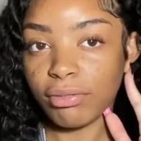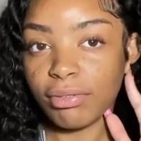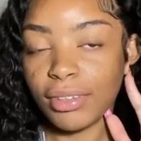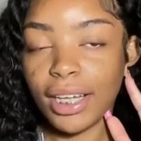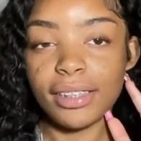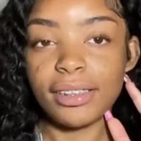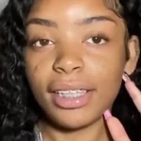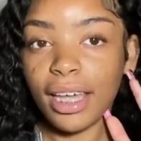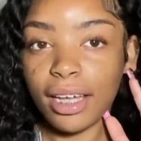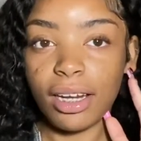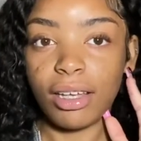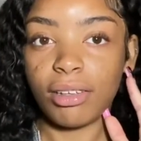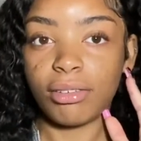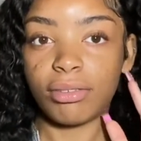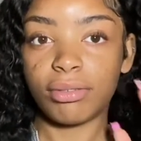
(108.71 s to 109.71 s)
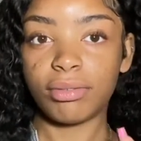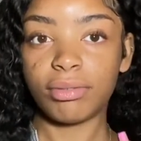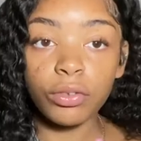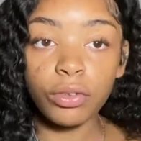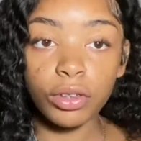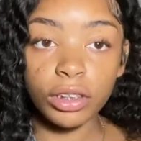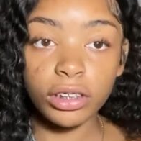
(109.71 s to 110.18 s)
That's ghetto.
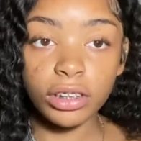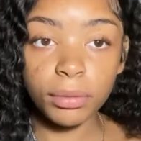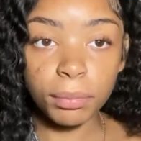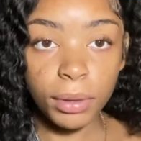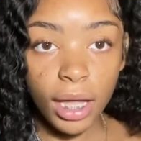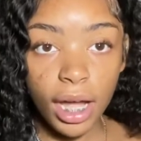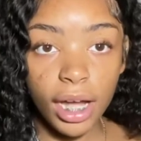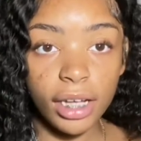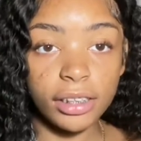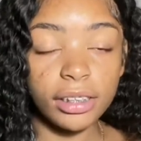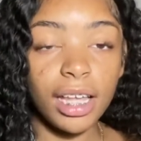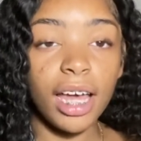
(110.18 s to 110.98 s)
For the supplies,